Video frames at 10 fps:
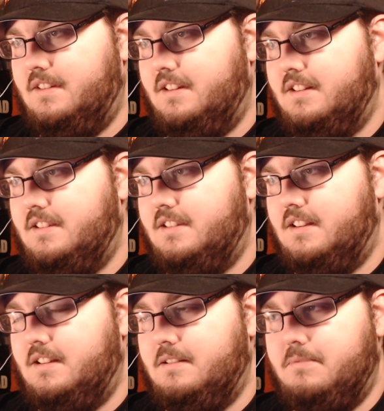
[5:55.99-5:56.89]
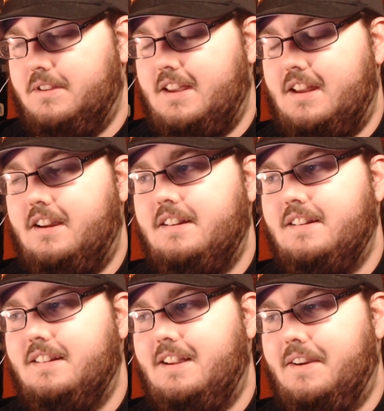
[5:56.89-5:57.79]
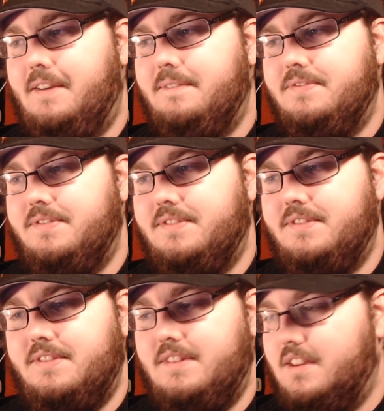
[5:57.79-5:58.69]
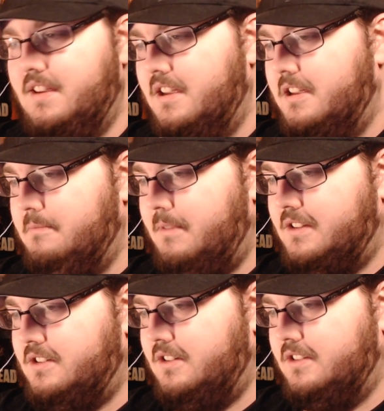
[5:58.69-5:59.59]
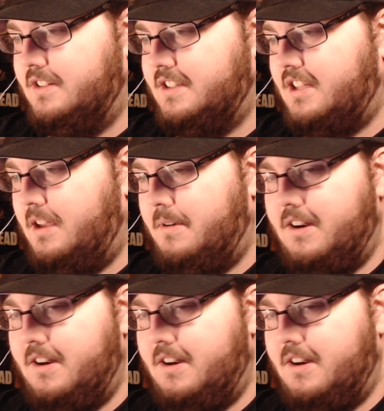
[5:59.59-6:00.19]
Let's put that on. There we go. Make sure desktop